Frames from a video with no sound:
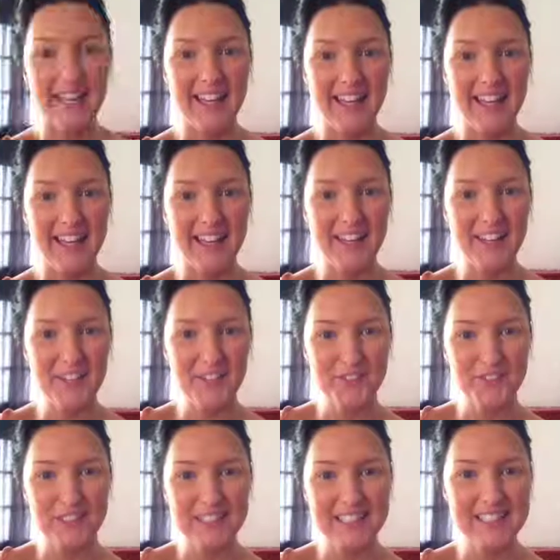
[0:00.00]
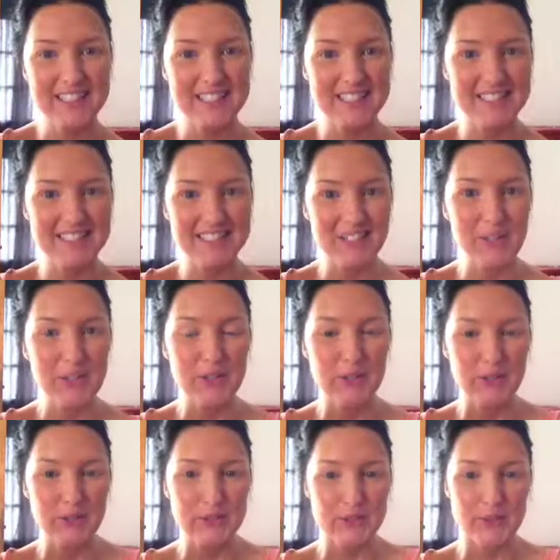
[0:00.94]
Hi lovelies!
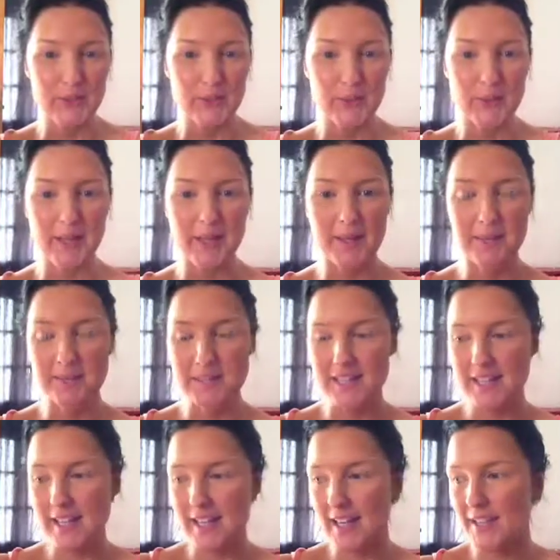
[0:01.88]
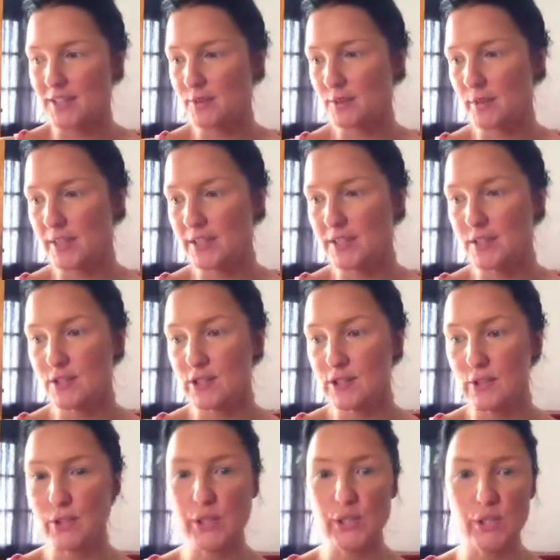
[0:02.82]
So today I just wanted to
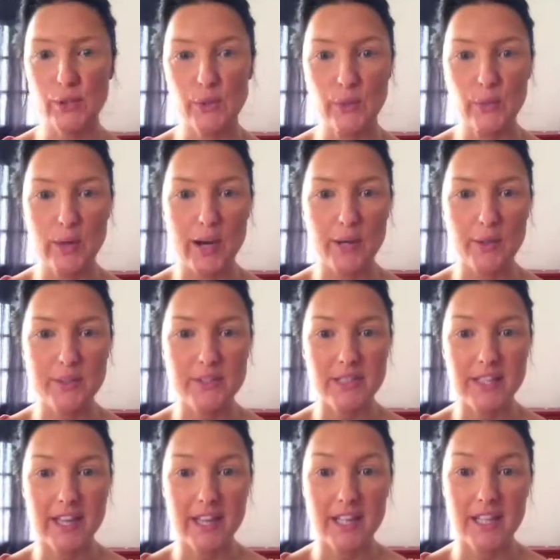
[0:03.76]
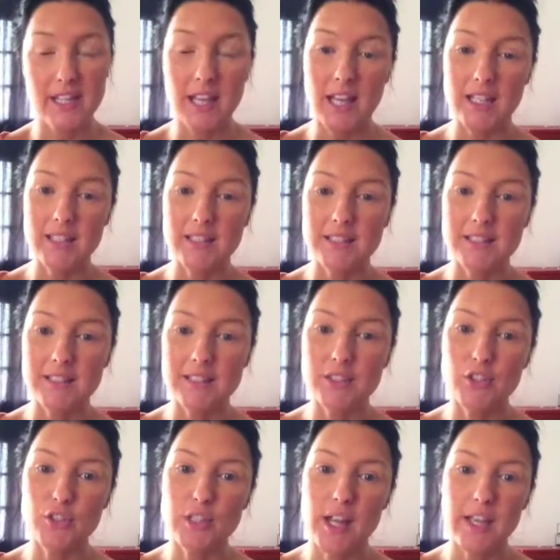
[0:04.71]
show you how to get a nice,
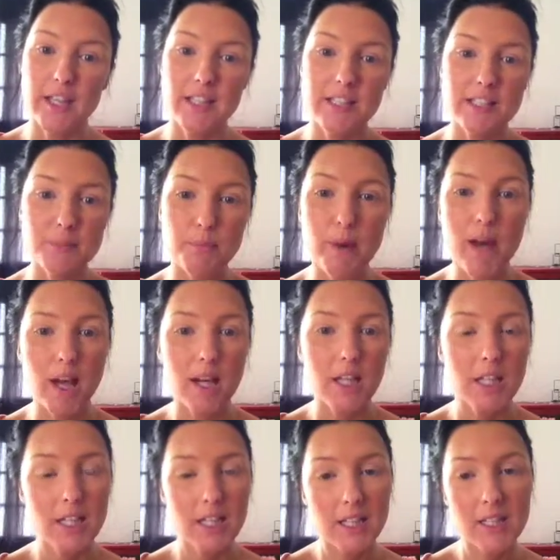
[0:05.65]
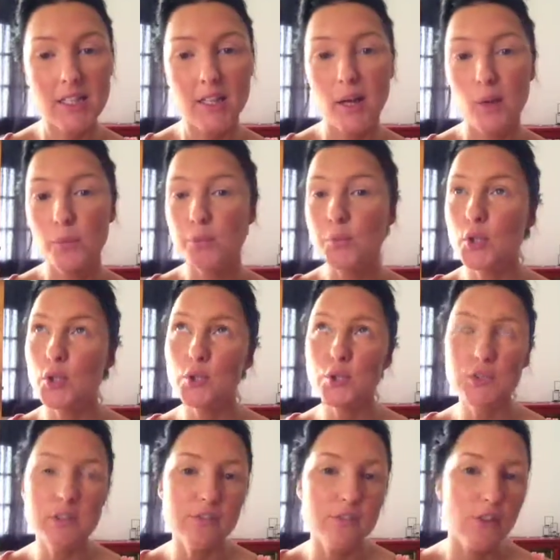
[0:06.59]
shiny, sparkly,
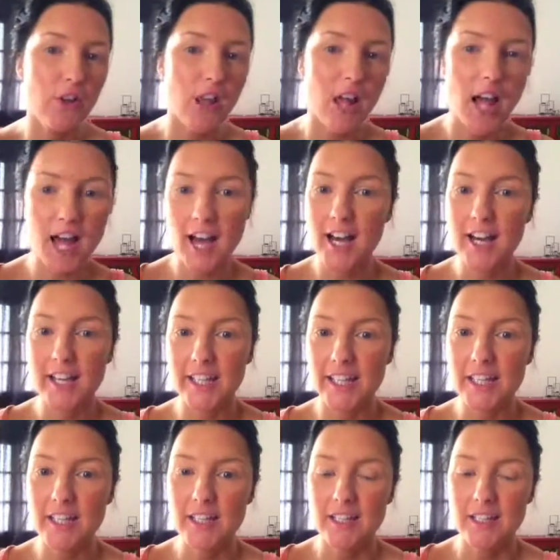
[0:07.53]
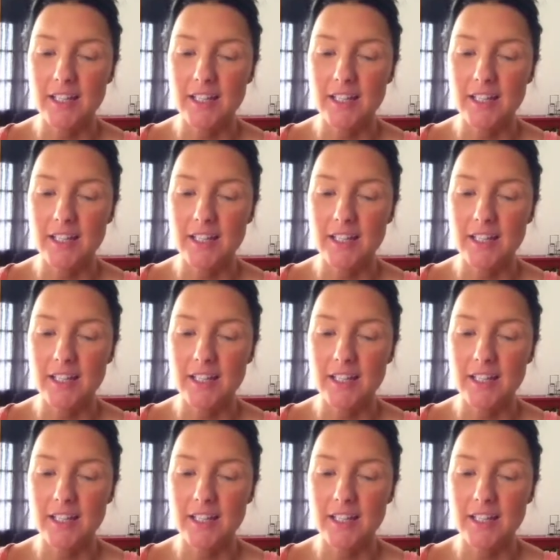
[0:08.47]
beautiful eye